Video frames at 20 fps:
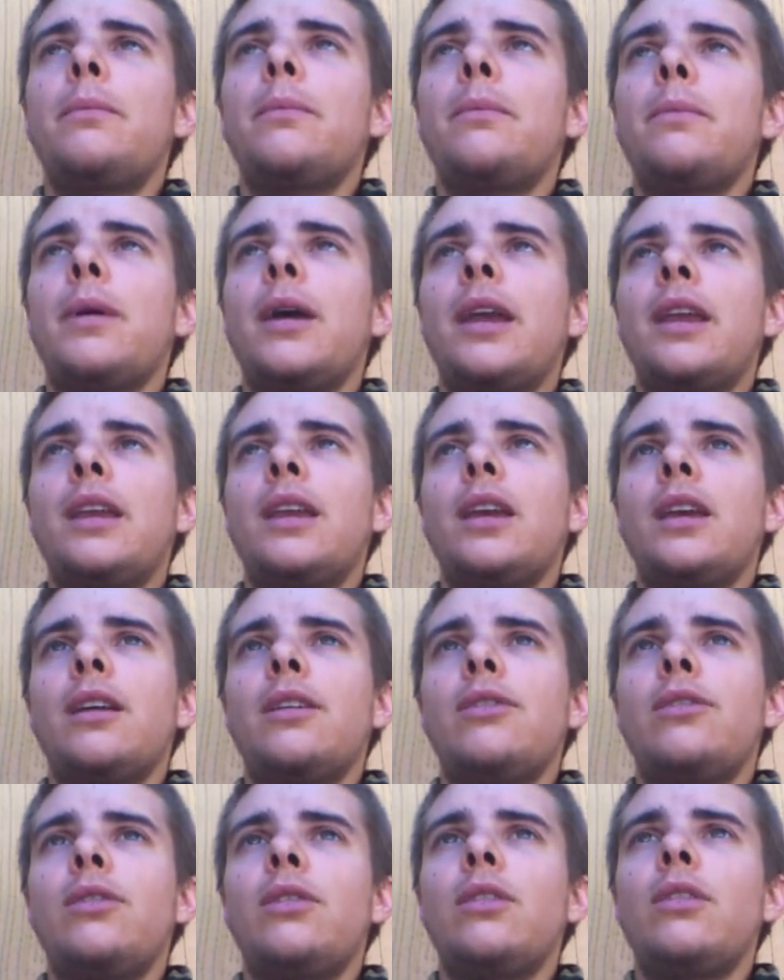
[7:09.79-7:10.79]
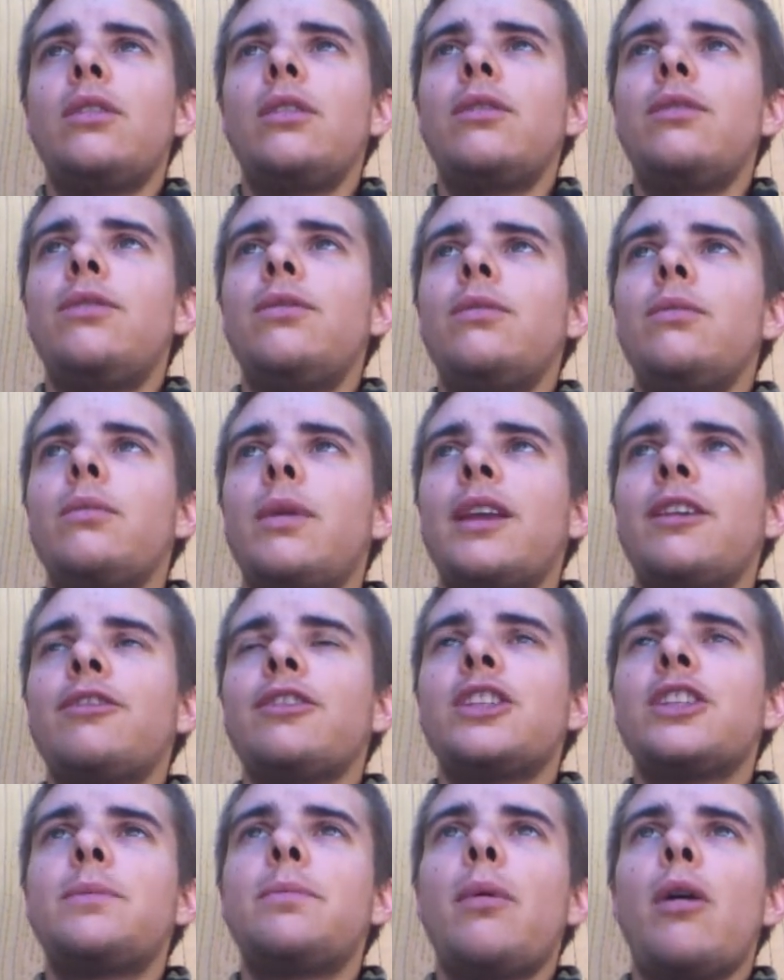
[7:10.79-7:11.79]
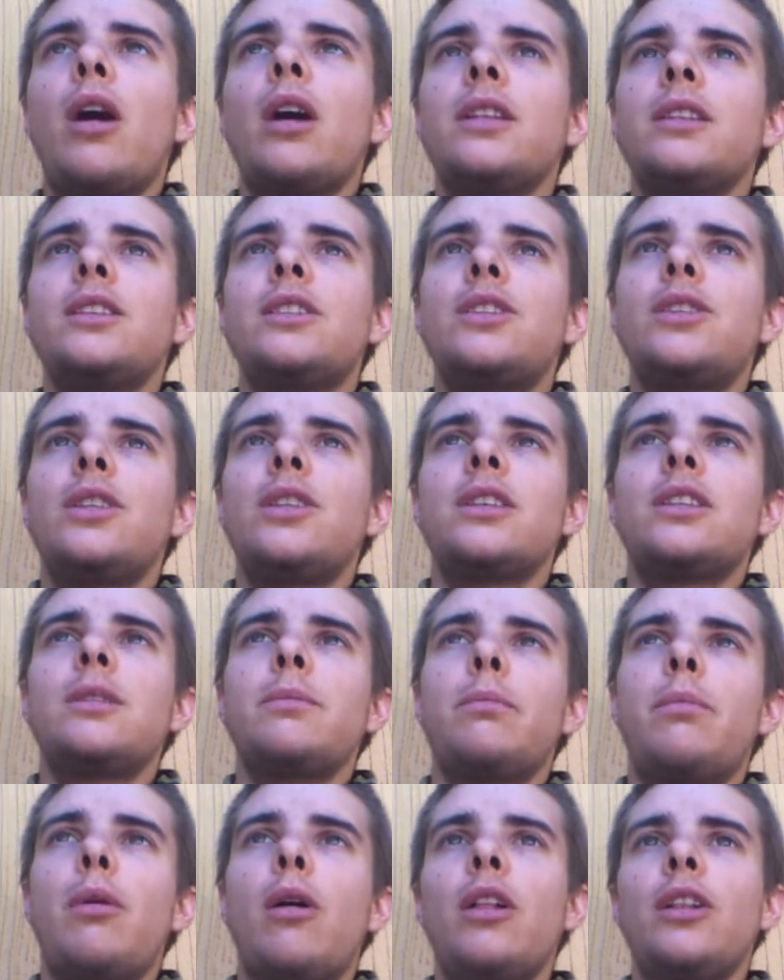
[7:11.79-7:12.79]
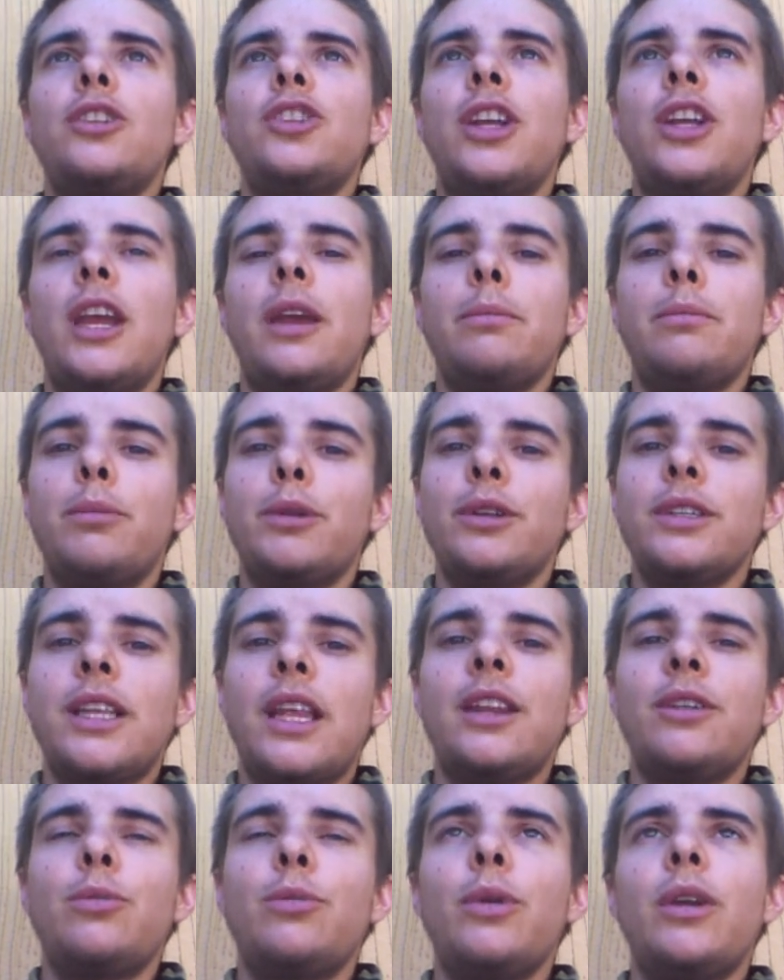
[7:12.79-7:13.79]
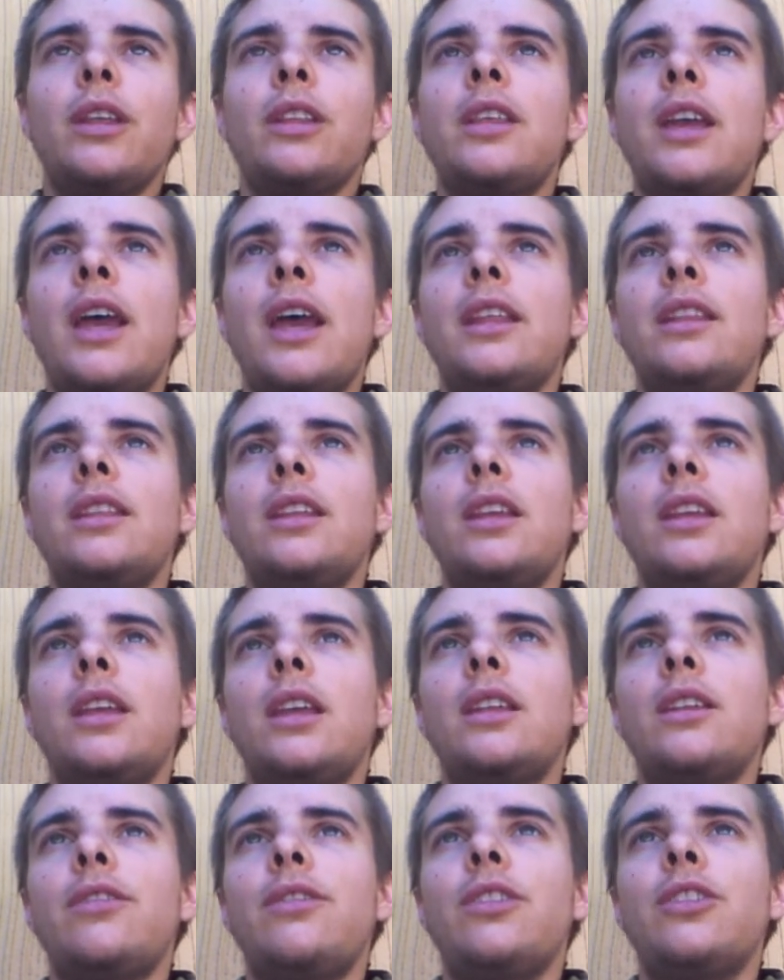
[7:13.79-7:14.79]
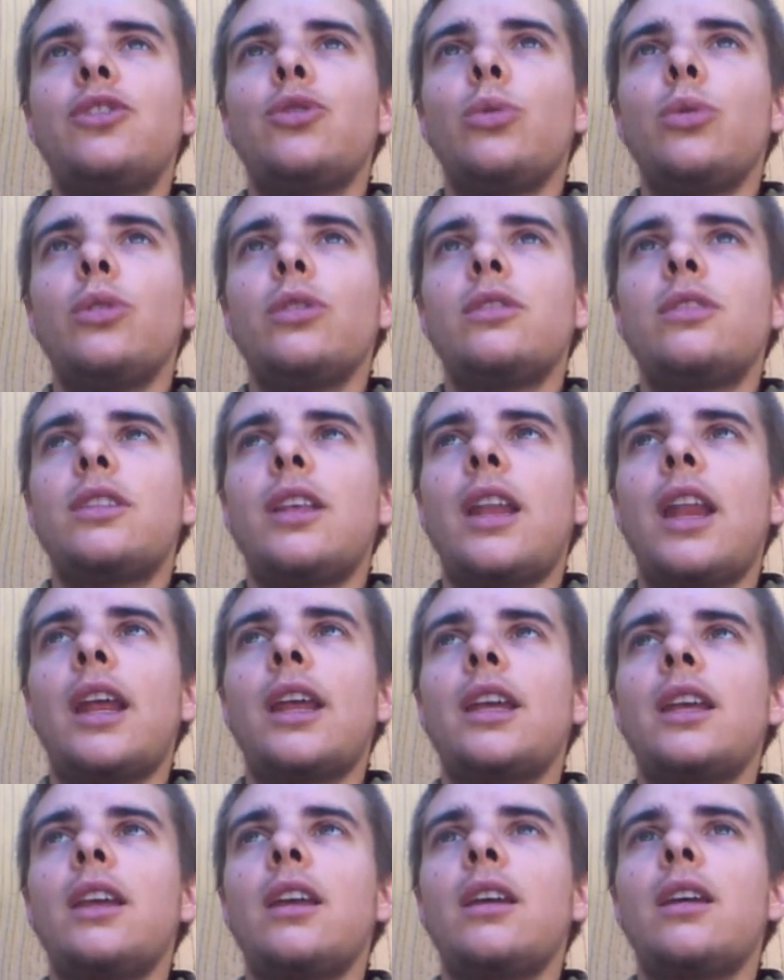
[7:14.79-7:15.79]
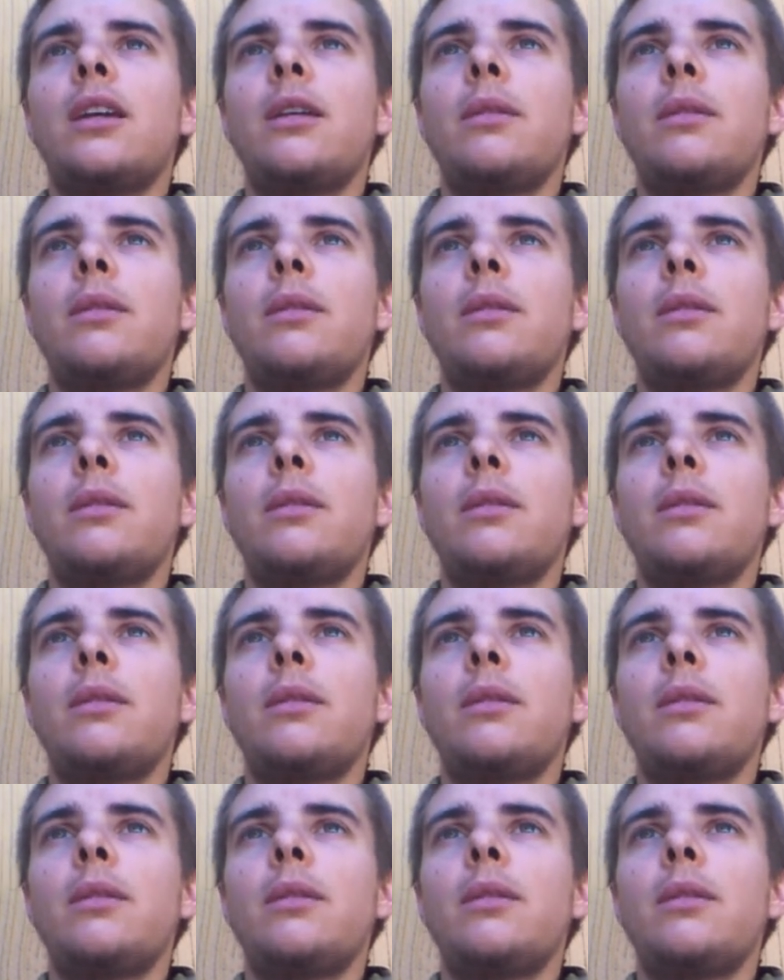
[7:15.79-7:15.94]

my response to the symbology I'm presented with and the individuals that I